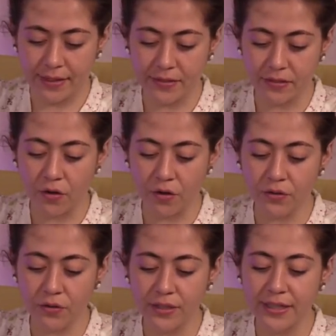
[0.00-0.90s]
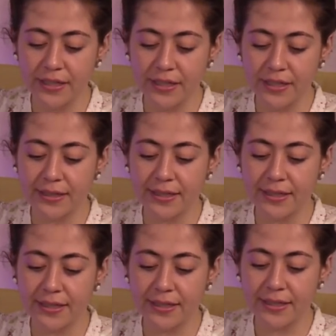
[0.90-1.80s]
It is only
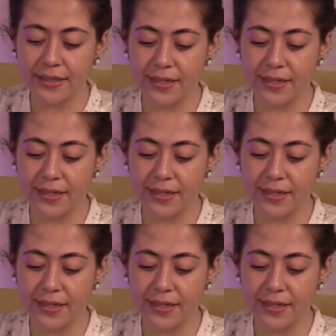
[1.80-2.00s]
this